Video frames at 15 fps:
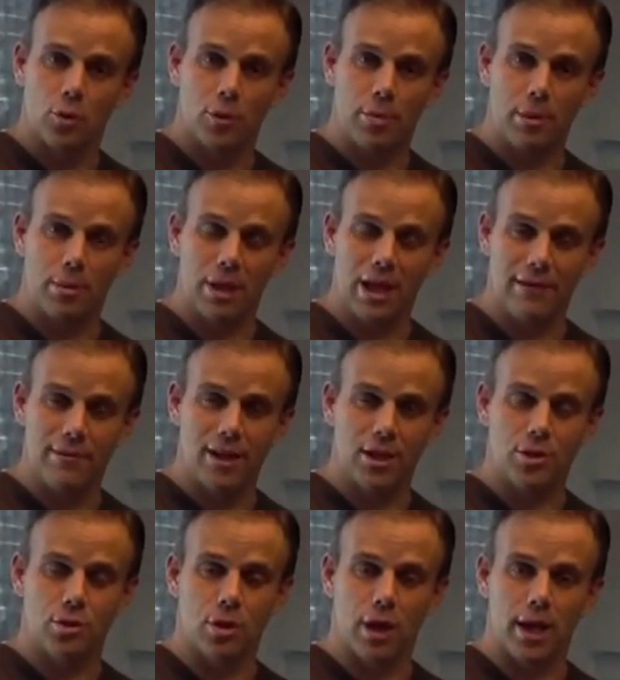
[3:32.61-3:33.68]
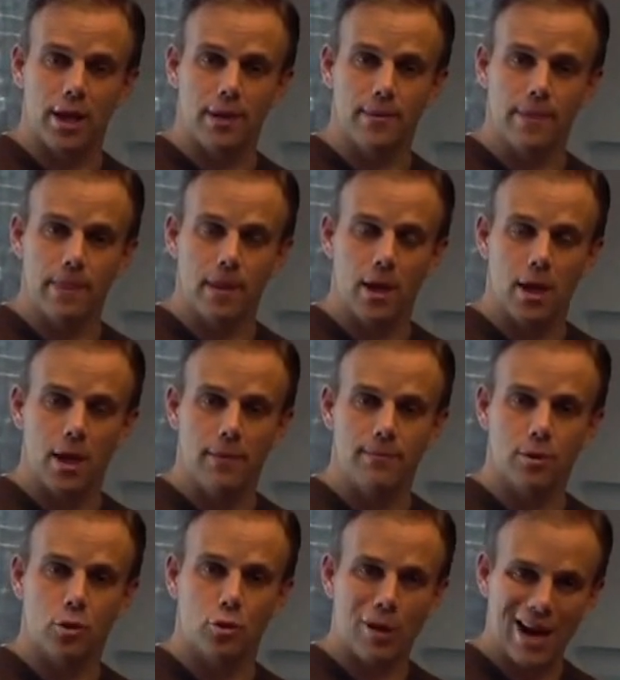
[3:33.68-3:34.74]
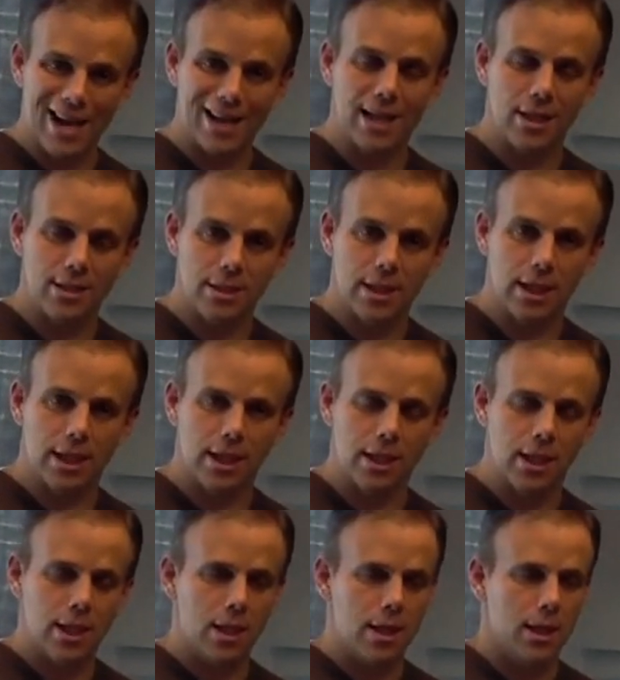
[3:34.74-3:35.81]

where people have that dry, cracking skin.